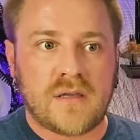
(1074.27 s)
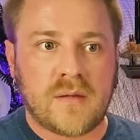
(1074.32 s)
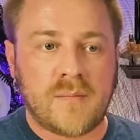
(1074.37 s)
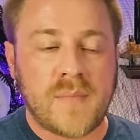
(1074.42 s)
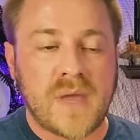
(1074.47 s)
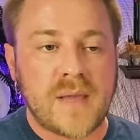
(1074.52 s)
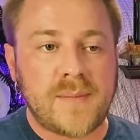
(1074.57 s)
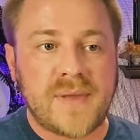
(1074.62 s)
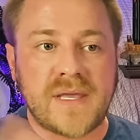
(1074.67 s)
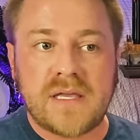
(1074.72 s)

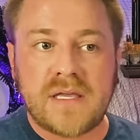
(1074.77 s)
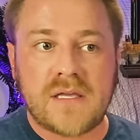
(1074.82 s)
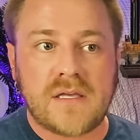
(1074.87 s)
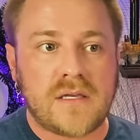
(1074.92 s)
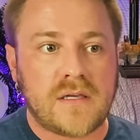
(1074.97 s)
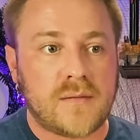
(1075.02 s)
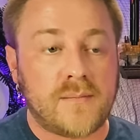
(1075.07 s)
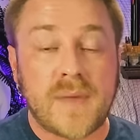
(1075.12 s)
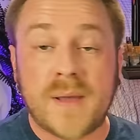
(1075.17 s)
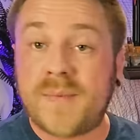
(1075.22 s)

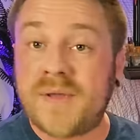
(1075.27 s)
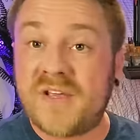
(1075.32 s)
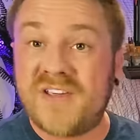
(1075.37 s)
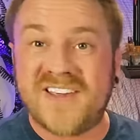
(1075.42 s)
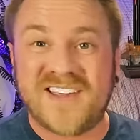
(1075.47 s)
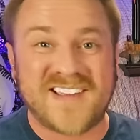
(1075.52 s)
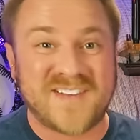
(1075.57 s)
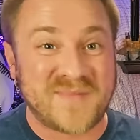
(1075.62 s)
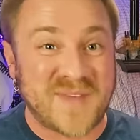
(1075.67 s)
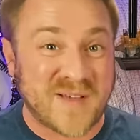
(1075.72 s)
Maybe
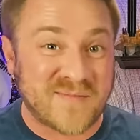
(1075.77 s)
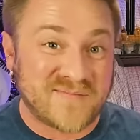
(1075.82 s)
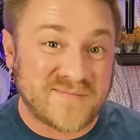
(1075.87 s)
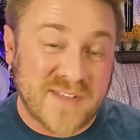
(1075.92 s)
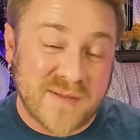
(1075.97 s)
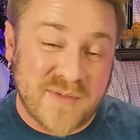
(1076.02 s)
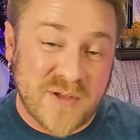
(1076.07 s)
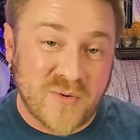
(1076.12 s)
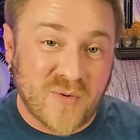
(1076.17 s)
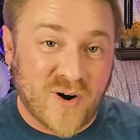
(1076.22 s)

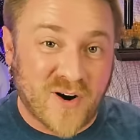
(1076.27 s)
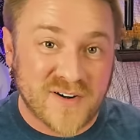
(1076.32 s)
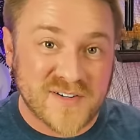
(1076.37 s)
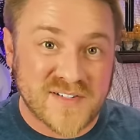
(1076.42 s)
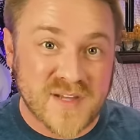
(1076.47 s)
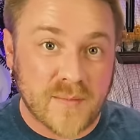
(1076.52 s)
you are